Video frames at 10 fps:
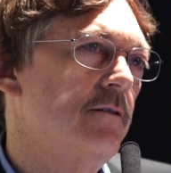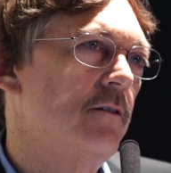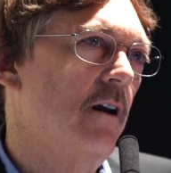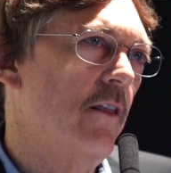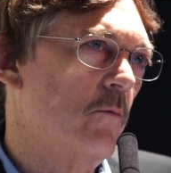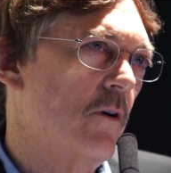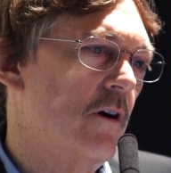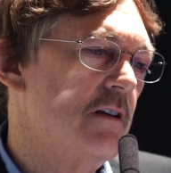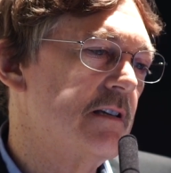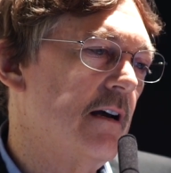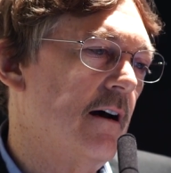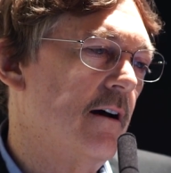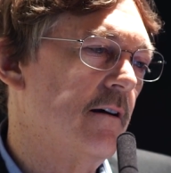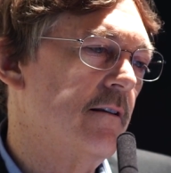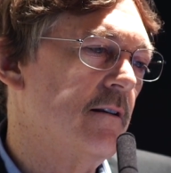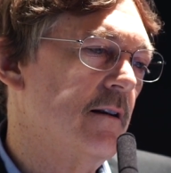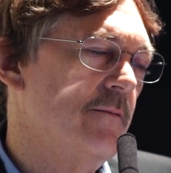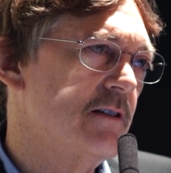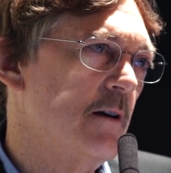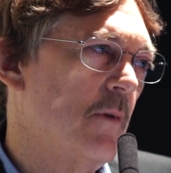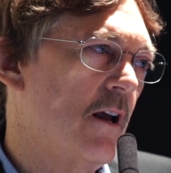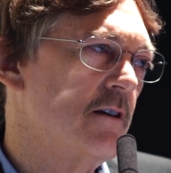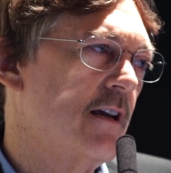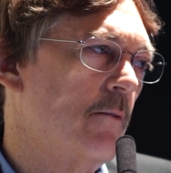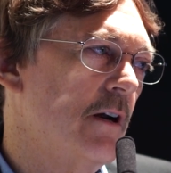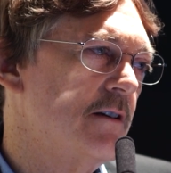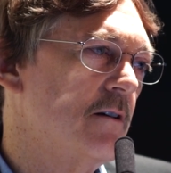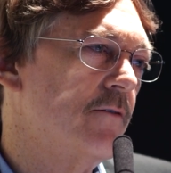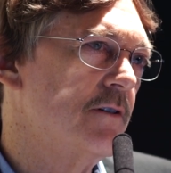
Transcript: So in other words, the lymphocyte-monocyte ratio,